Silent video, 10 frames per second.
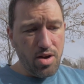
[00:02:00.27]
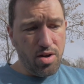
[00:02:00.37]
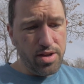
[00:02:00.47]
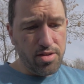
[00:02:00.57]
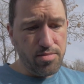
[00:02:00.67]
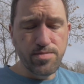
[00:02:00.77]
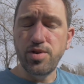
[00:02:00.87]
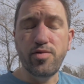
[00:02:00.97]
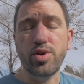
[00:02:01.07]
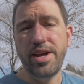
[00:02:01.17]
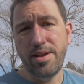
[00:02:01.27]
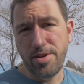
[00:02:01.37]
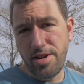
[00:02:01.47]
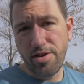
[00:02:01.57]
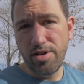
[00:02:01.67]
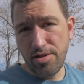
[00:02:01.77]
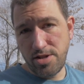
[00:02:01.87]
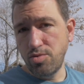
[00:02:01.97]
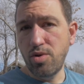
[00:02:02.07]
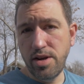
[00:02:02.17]
all the other sort of organic material
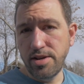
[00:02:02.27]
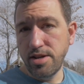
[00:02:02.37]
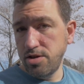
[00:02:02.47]
that you want to